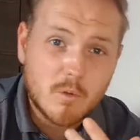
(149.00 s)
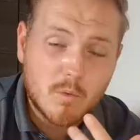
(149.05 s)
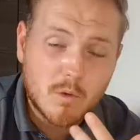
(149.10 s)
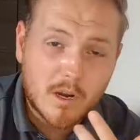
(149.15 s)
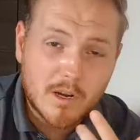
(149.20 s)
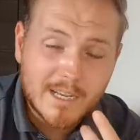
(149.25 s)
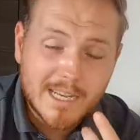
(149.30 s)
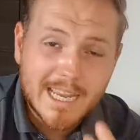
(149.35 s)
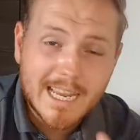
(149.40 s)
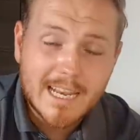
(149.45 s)
who
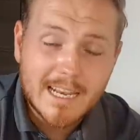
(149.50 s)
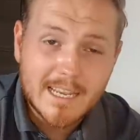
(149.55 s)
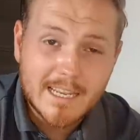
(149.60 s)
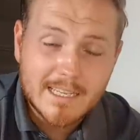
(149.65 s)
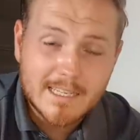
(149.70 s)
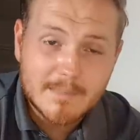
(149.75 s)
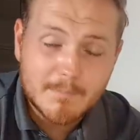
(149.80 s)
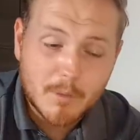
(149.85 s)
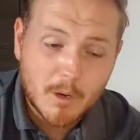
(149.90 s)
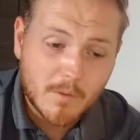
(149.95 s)
are
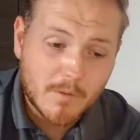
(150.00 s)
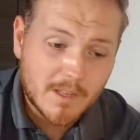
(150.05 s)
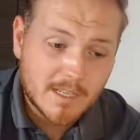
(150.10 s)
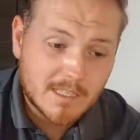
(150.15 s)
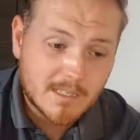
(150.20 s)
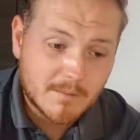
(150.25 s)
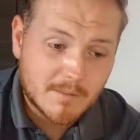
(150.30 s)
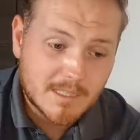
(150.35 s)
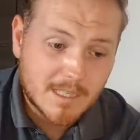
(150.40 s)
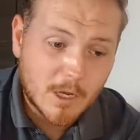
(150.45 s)
nearly put on
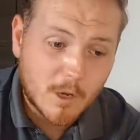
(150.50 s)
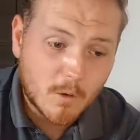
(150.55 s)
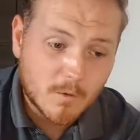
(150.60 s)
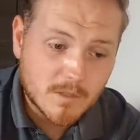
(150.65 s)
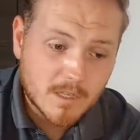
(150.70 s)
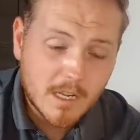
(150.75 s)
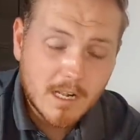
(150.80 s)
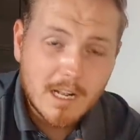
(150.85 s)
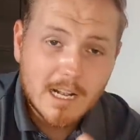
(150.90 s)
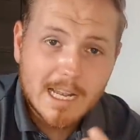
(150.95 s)
this
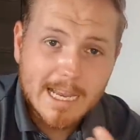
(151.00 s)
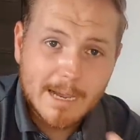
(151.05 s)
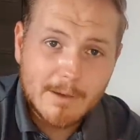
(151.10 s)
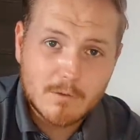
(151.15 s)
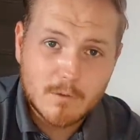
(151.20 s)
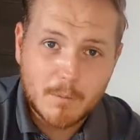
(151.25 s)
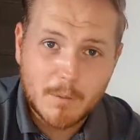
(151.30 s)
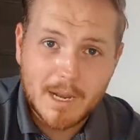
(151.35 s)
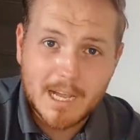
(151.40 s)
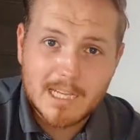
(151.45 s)
themselves. He
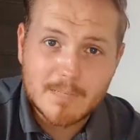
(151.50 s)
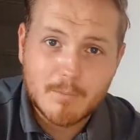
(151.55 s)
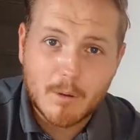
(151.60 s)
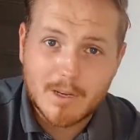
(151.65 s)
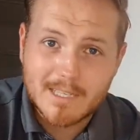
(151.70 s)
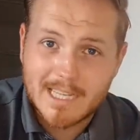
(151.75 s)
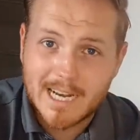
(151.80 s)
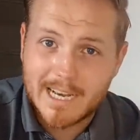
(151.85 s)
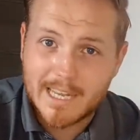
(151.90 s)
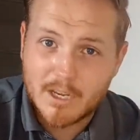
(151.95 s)
was replaced
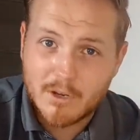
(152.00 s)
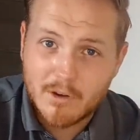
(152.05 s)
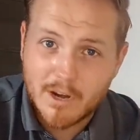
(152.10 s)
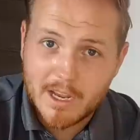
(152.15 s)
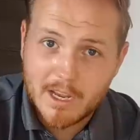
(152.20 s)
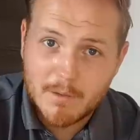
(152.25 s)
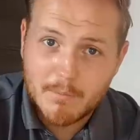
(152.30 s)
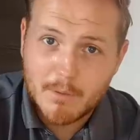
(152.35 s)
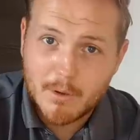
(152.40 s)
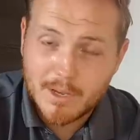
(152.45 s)
by Danny
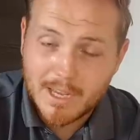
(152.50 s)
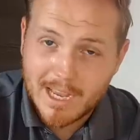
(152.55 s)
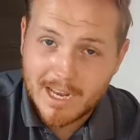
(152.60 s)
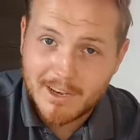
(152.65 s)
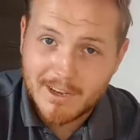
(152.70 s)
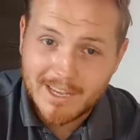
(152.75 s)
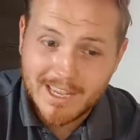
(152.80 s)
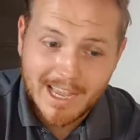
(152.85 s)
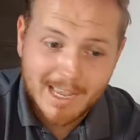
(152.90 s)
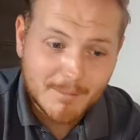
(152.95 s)
Graham, who again
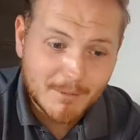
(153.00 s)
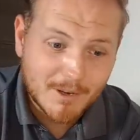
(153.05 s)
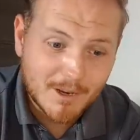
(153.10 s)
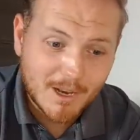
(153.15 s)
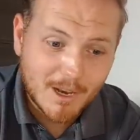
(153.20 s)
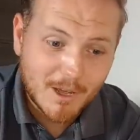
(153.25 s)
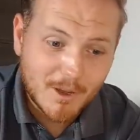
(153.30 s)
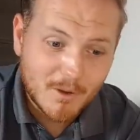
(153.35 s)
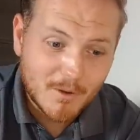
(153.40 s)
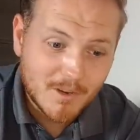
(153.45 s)
he came
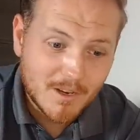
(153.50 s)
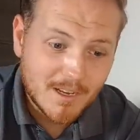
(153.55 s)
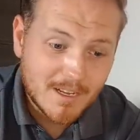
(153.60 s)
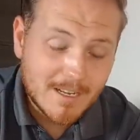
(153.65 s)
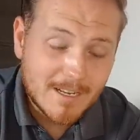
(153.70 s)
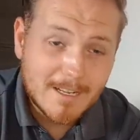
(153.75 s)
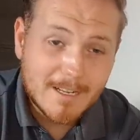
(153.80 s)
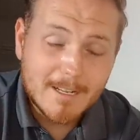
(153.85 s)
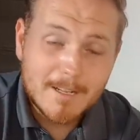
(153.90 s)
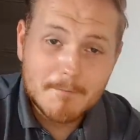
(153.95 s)
on loan.
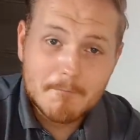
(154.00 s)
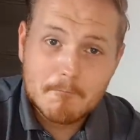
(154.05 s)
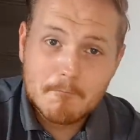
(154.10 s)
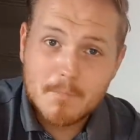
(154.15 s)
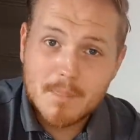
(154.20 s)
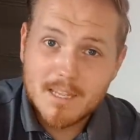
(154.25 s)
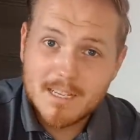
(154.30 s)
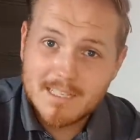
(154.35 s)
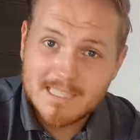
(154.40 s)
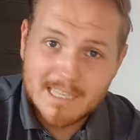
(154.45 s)

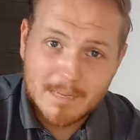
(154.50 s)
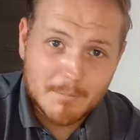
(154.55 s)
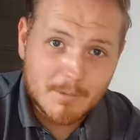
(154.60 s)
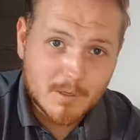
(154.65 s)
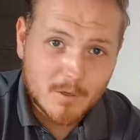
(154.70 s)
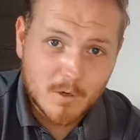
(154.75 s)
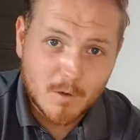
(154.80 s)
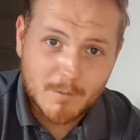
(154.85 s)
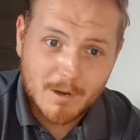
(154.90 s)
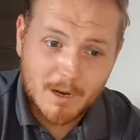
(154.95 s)
Similar
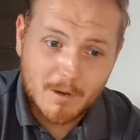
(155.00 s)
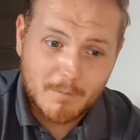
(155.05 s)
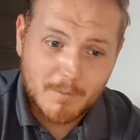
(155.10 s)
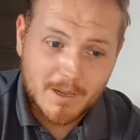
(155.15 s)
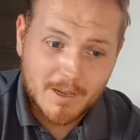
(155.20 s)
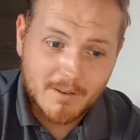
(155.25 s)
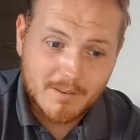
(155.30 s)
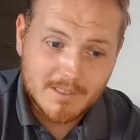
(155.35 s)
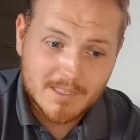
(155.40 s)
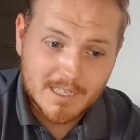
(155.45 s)
sort of amount of
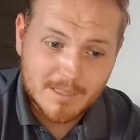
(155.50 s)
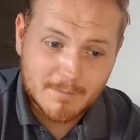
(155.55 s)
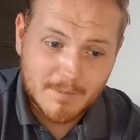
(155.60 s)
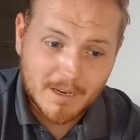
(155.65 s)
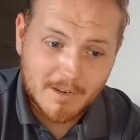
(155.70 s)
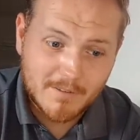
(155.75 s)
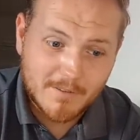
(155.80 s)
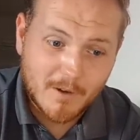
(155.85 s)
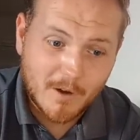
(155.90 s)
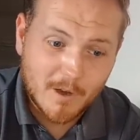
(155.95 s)
appearances,
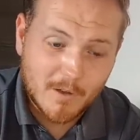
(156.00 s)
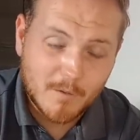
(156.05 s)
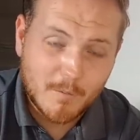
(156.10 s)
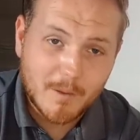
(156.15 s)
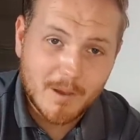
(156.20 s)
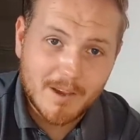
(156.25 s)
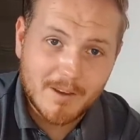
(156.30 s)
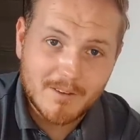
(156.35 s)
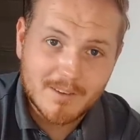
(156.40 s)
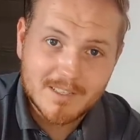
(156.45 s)
made five
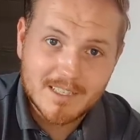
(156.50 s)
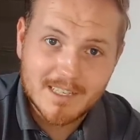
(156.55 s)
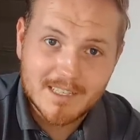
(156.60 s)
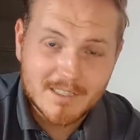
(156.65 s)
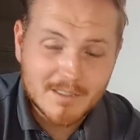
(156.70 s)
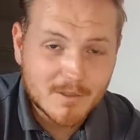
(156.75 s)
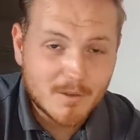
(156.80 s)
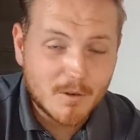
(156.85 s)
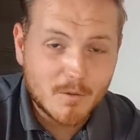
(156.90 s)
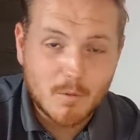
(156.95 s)

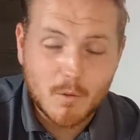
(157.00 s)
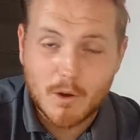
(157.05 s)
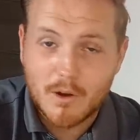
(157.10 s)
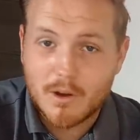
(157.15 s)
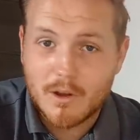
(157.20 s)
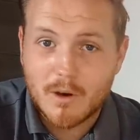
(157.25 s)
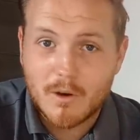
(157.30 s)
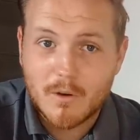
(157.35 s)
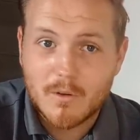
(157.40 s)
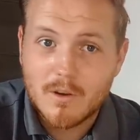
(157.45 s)
appearances, scored one
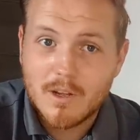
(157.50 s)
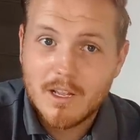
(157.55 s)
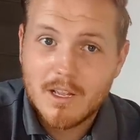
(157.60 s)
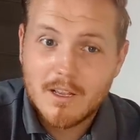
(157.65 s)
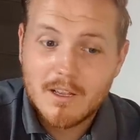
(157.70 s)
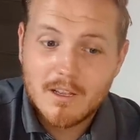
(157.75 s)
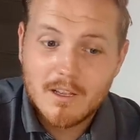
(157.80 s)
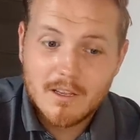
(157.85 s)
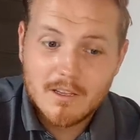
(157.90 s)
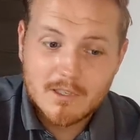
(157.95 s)
goal.
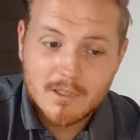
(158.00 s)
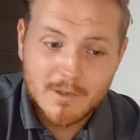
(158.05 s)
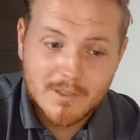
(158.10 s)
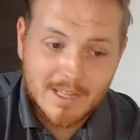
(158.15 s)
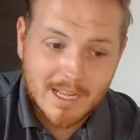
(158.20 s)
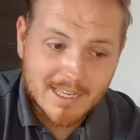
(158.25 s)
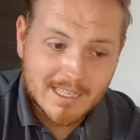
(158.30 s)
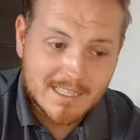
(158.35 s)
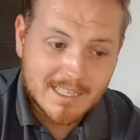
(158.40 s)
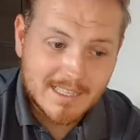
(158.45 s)
So in
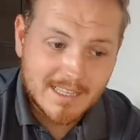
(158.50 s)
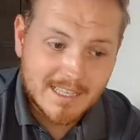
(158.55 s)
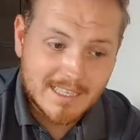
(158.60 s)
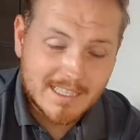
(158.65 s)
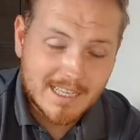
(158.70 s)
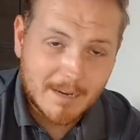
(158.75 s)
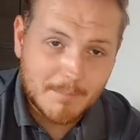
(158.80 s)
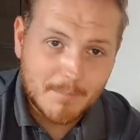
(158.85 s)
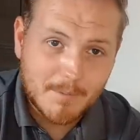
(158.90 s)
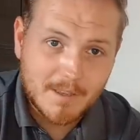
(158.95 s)
that in this
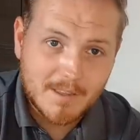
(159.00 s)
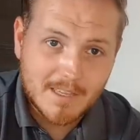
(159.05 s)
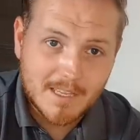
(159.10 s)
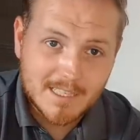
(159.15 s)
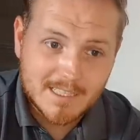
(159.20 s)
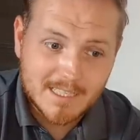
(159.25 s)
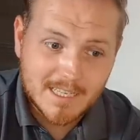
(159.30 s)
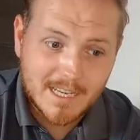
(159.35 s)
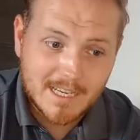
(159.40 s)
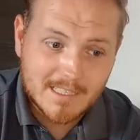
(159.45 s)
champion in
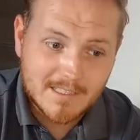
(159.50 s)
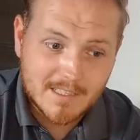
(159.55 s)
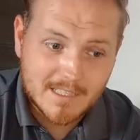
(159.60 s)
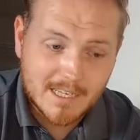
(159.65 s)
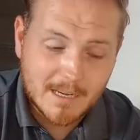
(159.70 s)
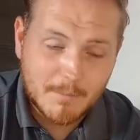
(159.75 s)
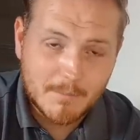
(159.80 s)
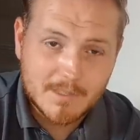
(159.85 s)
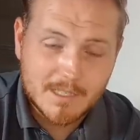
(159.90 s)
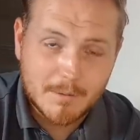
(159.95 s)
this season, the
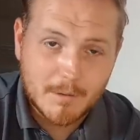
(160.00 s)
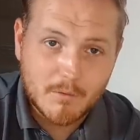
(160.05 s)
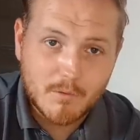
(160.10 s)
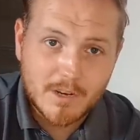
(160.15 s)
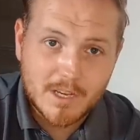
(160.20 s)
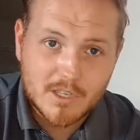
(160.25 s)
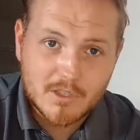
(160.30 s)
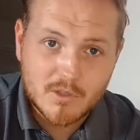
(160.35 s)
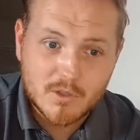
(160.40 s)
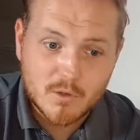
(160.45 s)
championship, I
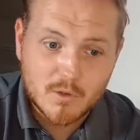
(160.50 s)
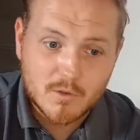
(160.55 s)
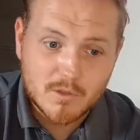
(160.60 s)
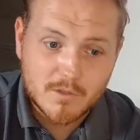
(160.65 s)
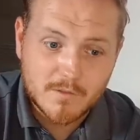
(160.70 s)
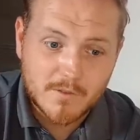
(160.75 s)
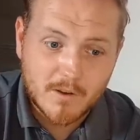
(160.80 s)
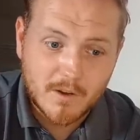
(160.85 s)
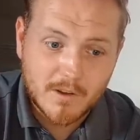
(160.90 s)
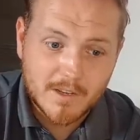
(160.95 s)
really struggled
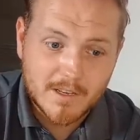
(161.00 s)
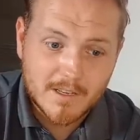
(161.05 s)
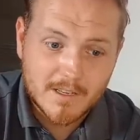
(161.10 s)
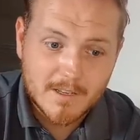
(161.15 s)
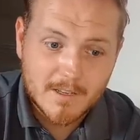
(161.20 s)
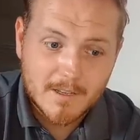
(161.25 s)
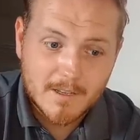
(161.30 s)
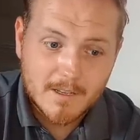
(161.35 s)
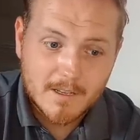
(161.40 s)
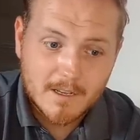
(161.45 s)
to
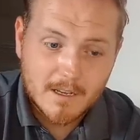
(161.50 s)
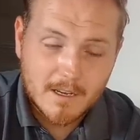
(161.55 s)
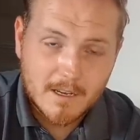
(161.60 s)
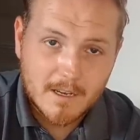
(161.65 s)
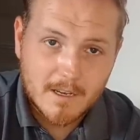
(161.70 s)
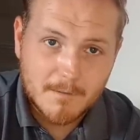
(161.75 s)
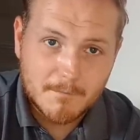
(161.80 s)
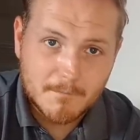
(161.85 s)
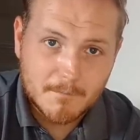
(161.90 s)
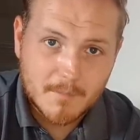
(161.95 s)
find
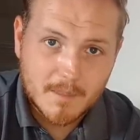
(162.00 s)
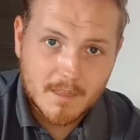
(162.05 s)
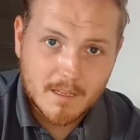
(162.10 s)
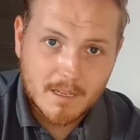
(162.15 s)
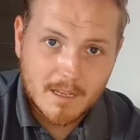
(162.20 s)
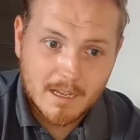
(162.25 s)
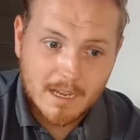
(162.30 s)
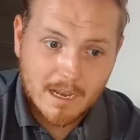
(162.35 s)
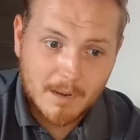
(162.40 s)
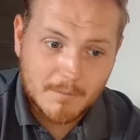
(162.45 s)
um,
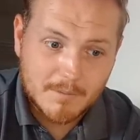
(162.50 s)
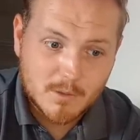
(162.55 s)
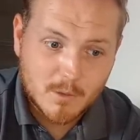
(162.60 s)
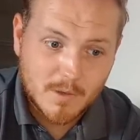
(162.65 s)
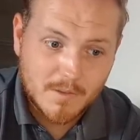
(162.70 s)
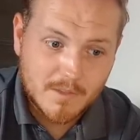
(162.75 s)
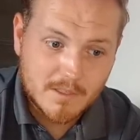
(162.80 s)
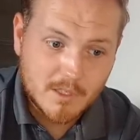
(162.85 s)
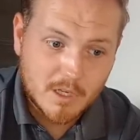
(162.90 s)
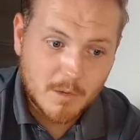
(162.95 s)
out
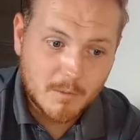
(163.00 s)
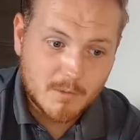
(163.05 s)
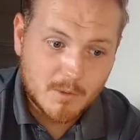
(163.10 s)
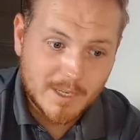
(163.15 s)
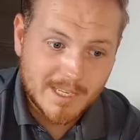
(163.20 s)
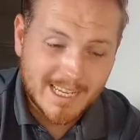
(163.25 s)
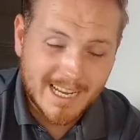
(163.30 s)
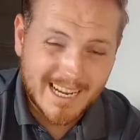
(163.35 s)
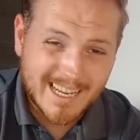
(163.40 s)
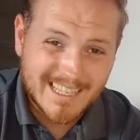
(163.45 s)
between the two,
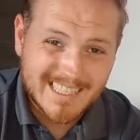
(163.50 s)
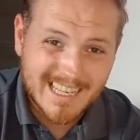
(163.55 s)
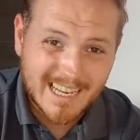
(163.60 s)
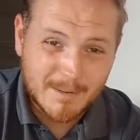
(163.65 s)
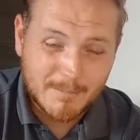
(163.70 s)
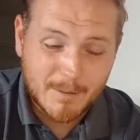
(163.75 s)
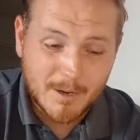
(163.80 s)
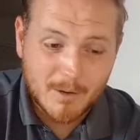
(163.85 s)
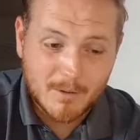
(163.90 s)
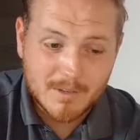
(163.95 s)
between Yannick
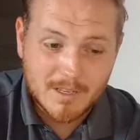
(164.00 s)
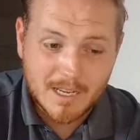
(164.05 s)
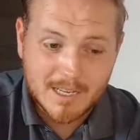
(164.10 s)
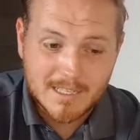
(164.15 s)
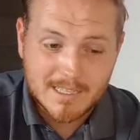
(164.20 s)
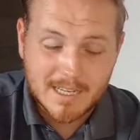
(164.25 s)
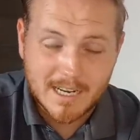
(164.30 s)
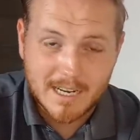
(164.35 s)
Sagbo and